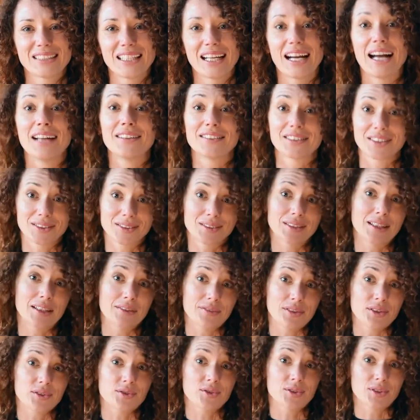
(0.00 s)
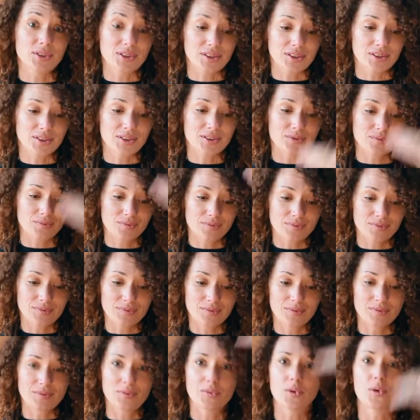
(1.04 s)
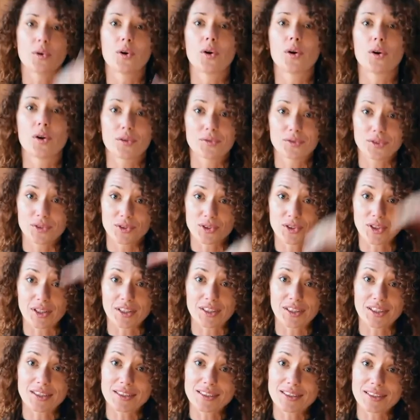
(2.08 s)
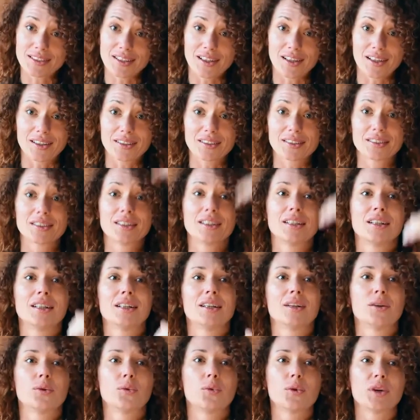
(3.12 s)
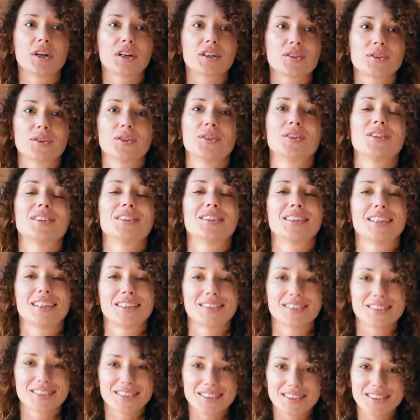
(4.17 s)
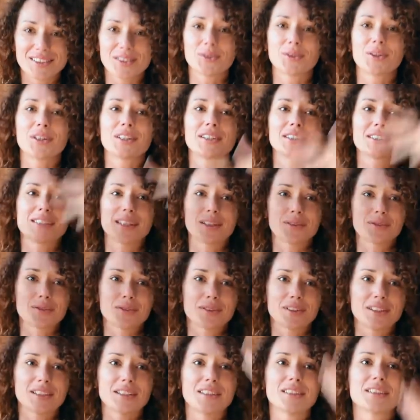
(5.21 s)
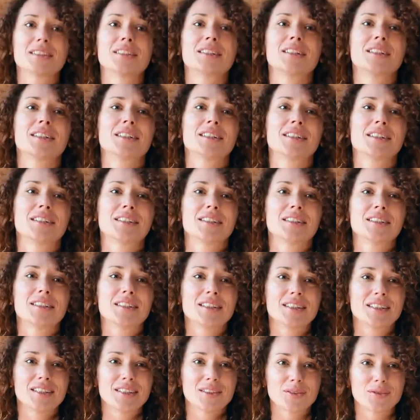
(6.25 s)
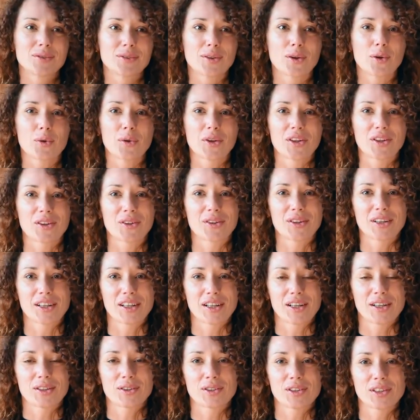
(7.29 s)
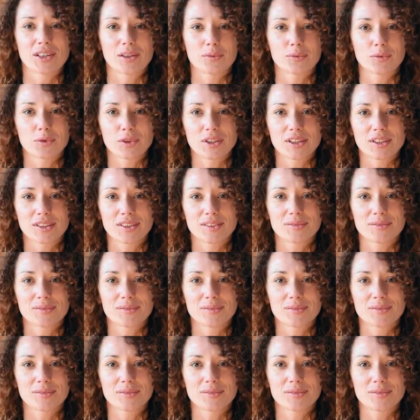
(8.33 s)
until eventually all of the chakras are worked on and you are safely flowing your energy upward.